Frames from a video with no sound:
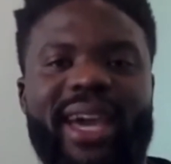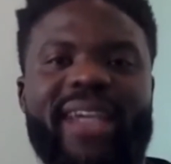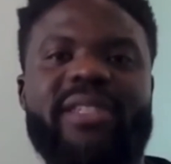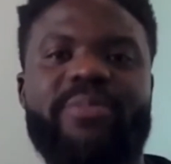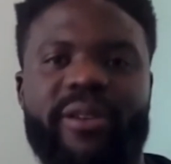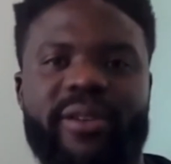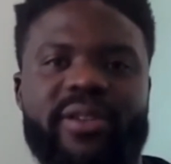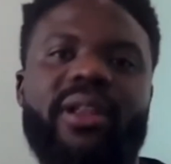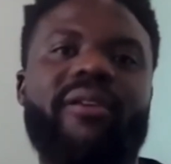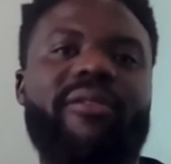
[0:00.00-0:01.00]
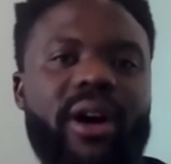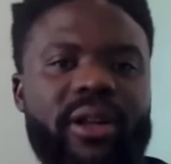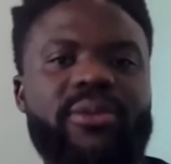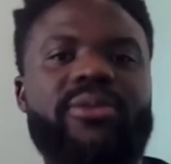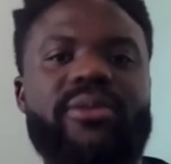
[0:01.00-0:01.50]
experienced a lot of
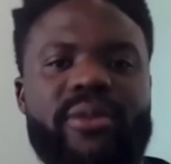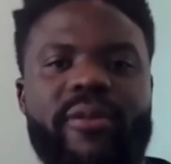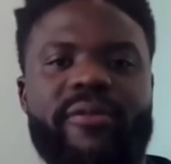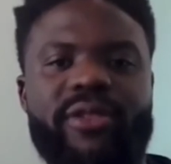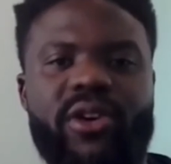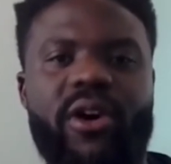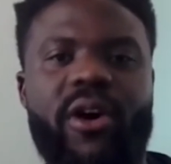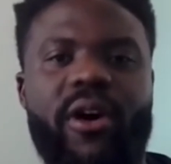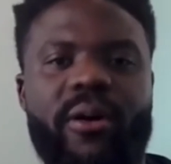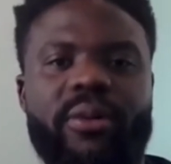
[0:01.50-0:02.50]
hurdles. for sure.